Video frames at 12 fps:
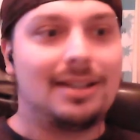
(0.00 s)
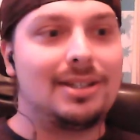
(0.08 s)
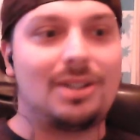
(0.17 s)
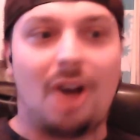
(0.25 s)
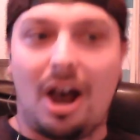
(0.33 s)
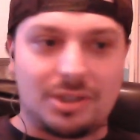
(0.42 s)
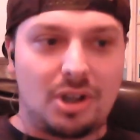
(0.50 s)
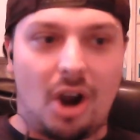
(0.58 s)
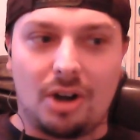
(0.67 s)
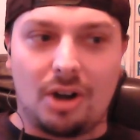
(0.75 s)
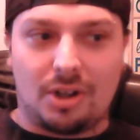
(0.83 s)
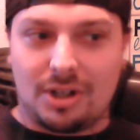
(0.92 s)
Sauce
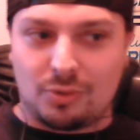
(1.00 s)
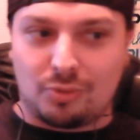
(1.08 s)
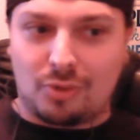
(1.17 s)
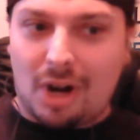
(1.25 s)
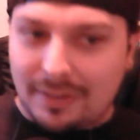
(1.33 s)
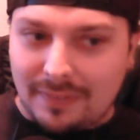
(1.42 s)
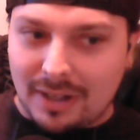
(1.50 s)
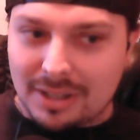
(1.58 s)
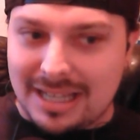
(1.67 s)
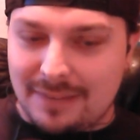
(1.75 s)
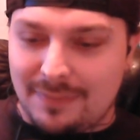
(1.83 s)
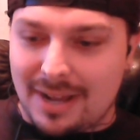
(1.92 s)
Gardner is running their
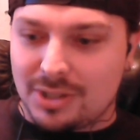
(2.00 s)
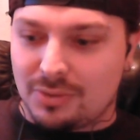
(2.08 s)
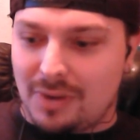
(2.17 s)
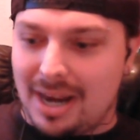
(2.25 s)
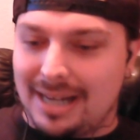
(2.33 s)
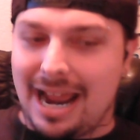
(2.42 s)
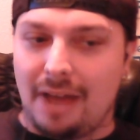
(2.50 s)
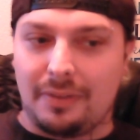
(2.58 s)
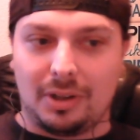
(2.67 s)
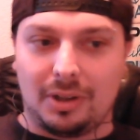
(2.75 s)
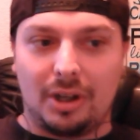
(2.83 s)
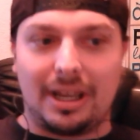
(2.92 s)
defense right now.
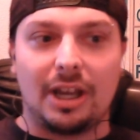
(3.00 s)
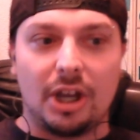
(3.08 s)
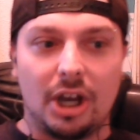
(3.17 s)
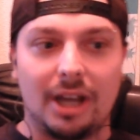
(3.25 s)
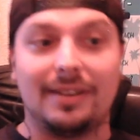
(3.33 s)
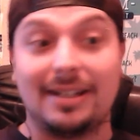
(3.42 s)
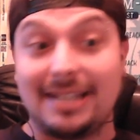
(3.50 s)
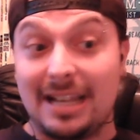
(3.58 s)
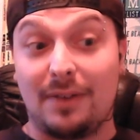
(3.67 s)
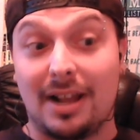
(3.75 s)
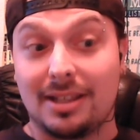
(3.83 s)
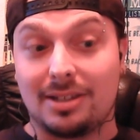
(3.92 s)
They're looking good. The
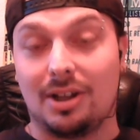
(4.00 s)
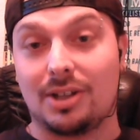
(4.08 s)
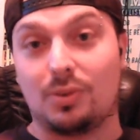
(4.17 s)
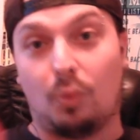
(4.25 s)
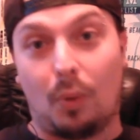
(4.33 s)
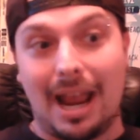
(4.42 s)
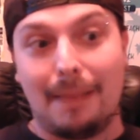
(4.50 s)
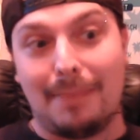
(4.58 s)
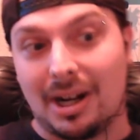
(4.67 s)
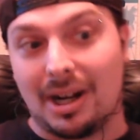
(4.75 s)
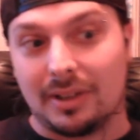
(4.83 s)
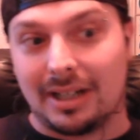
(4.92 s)
defense looks way
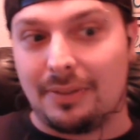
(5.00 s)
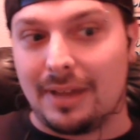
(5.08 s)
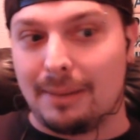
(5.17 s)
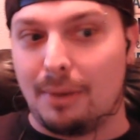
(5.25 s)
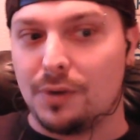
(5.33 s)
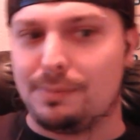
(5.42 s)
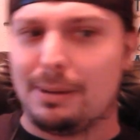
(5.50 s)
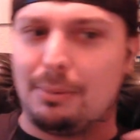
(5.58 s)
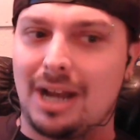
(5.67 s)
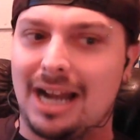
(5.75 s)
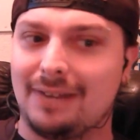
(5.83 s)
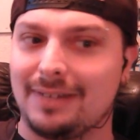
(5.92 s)
better than I think most people
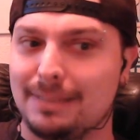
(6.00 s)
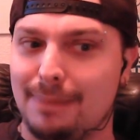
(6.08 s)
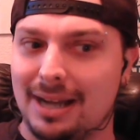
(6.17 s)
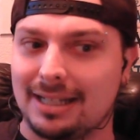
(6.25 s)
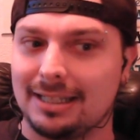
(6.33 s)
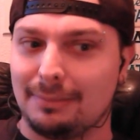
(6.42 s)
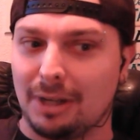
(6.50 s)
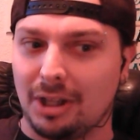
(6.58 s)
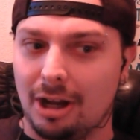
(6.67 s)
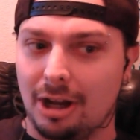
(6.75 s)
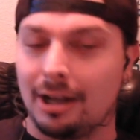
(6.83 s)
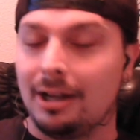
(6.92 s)
kind of expected them to look.